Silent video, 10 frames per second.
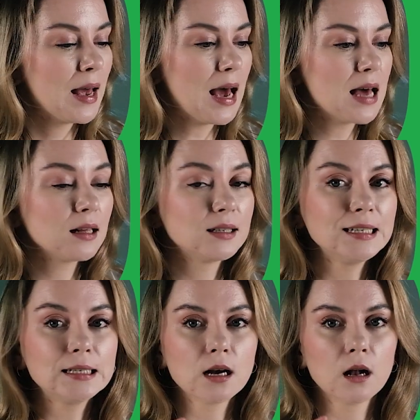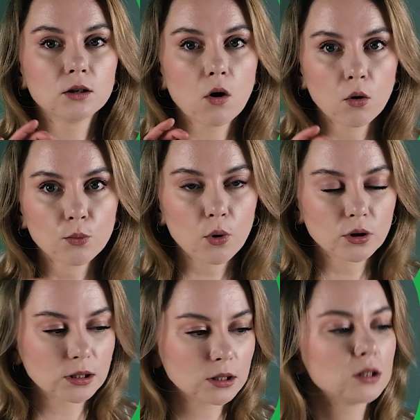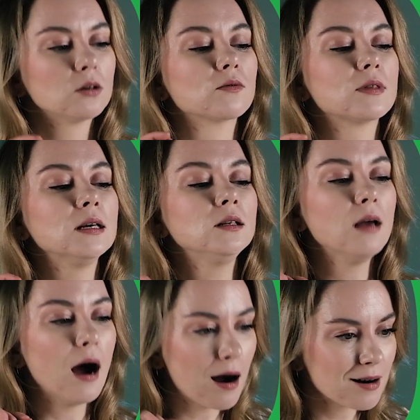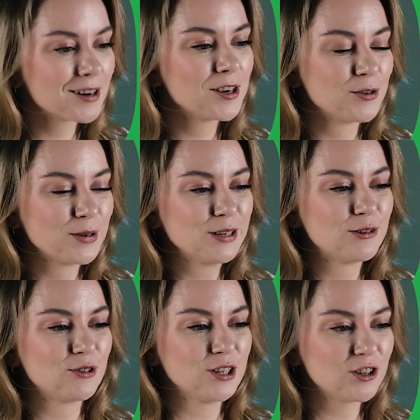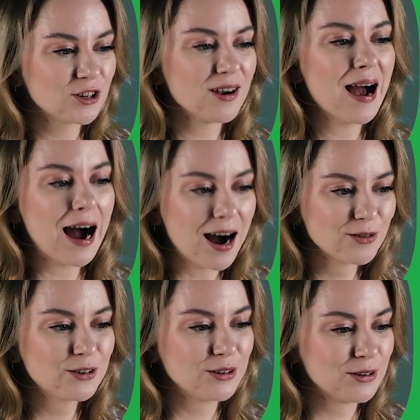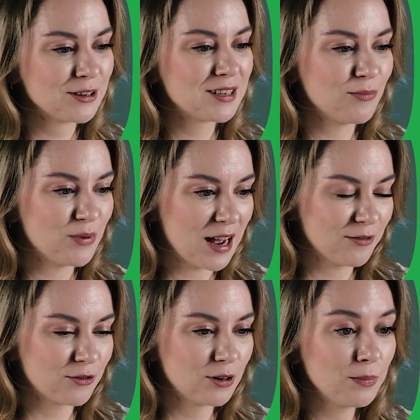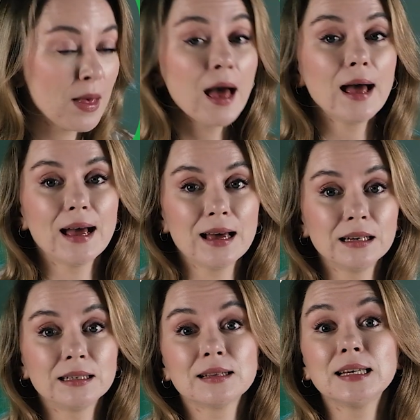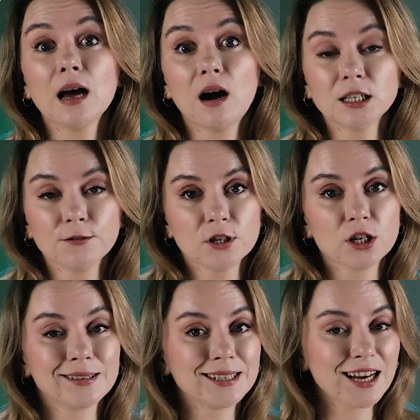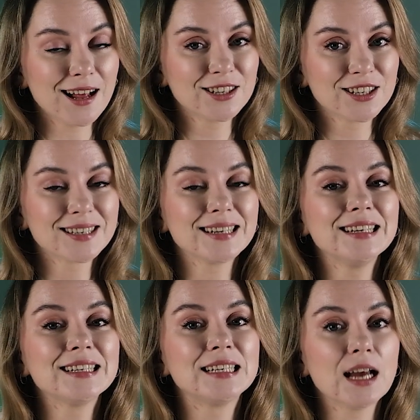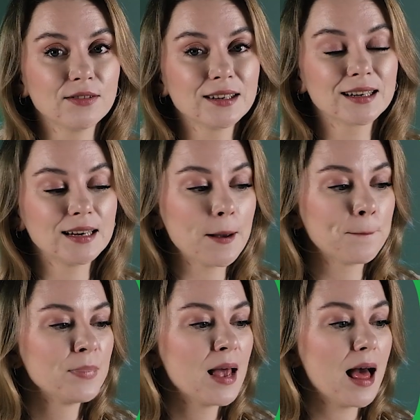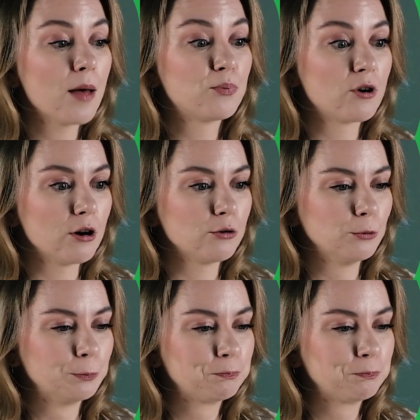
And the detailed onboarding. So they are going to teach you how to use the platform. And the artificial intelligence is definitely a pro.